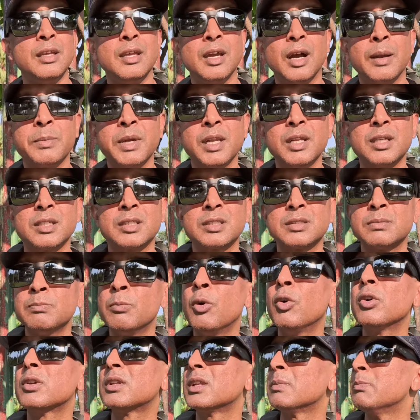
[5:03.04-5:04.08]
yeah, I'm getting
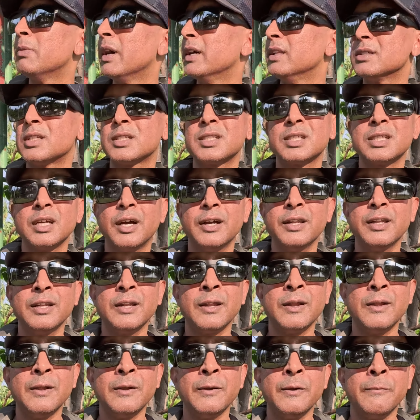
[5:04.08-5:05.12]
smoked by the sun,
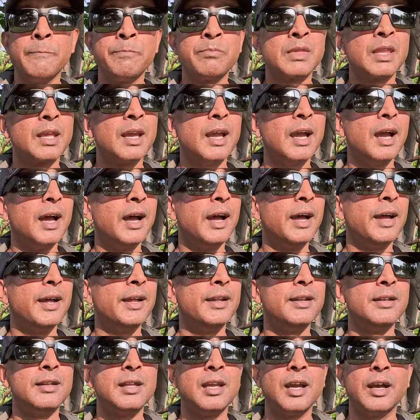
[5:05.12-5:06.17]

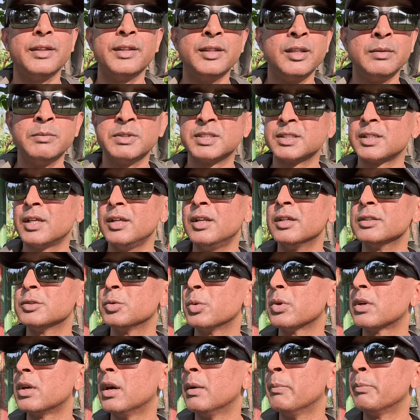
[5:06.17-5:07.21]
and yeah, then the mosquitoes
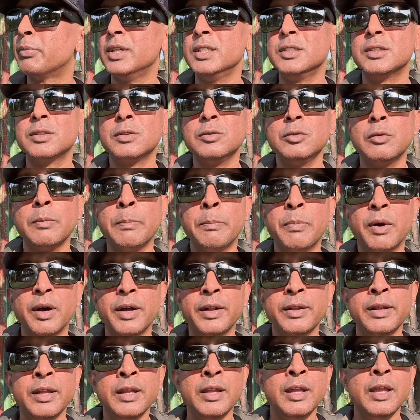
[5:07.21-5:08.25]
will come pretty soon. But
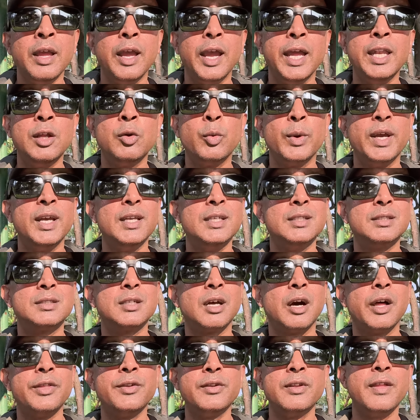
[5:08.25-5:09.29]
anyways,
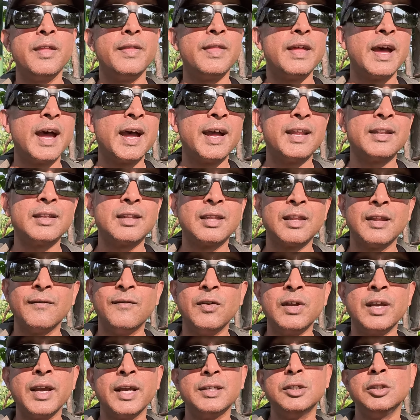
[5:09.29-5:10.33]
other than that, if
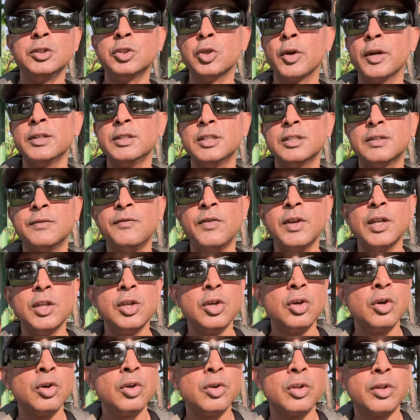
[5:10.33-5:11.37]
you guys enjoyed this
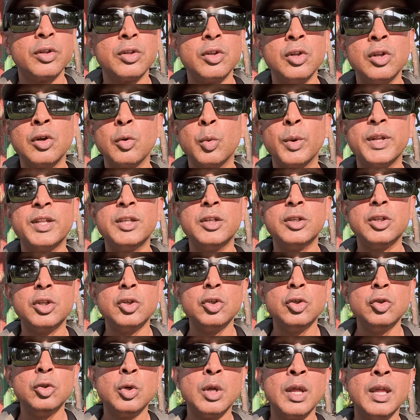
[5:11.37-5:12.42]
video, you know what to
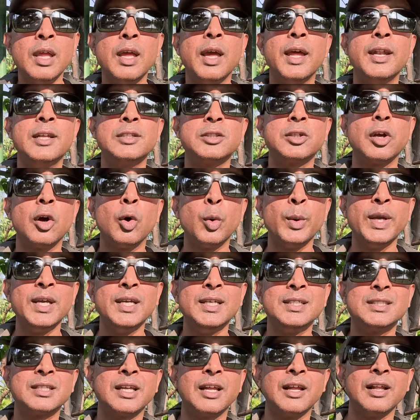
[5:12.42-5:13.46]
do. And as
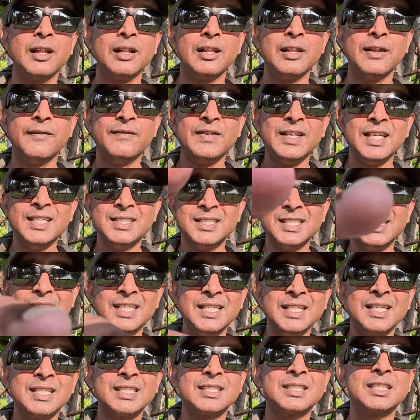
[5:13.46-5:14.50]
always, live
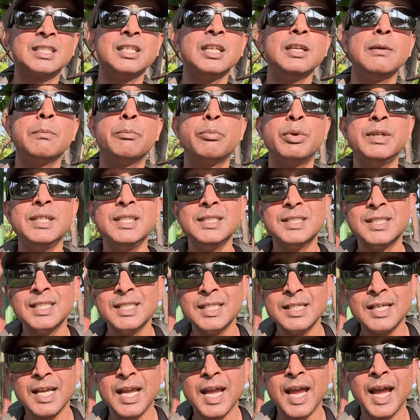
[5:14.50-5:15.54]
easy, sleep
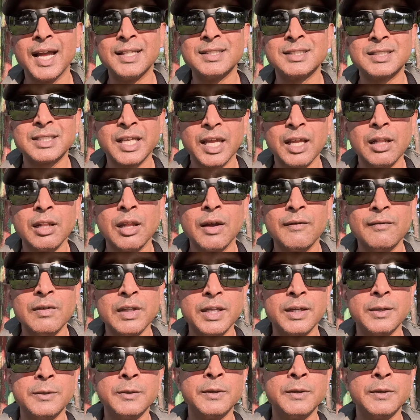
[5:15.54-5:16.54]
breezy, and stay lovely.